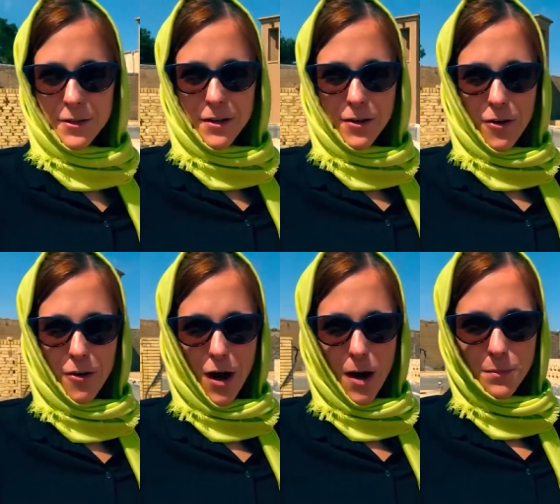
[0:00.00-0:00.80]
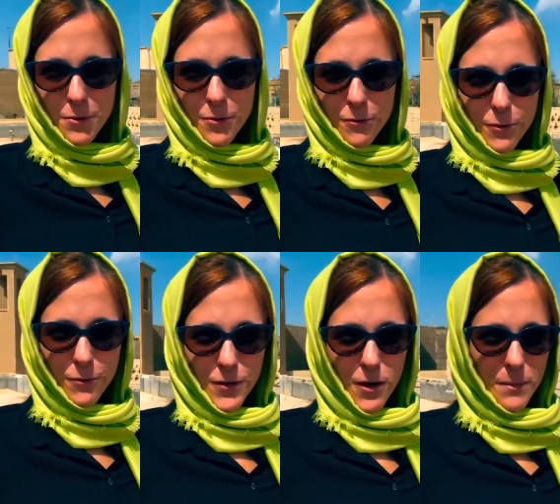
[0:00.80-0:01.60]
that you can go up to the
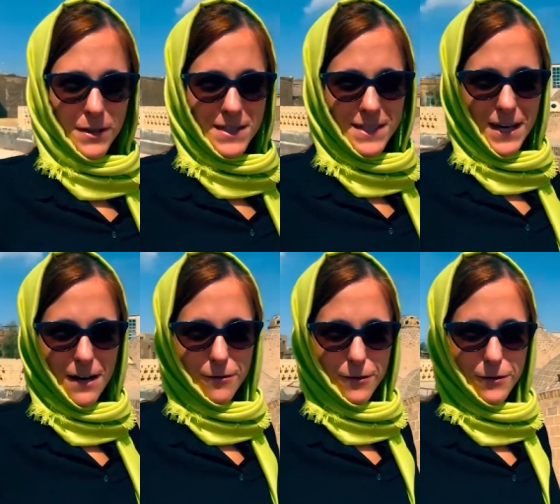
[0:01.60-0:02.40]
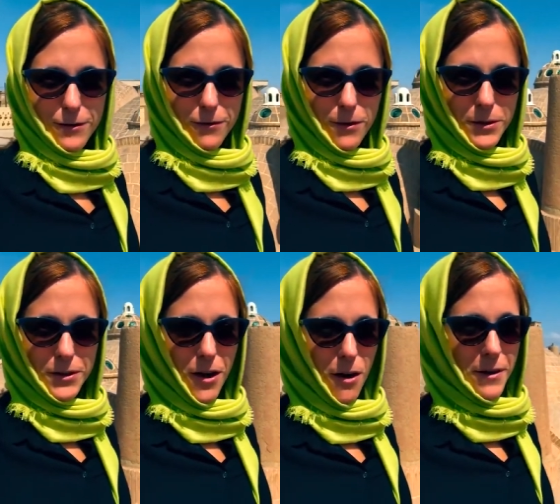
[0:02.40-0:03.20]
rooftop and see everything from
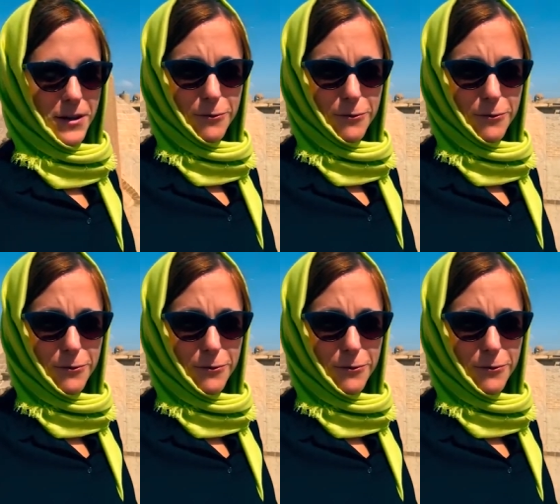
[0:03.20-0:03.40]
the top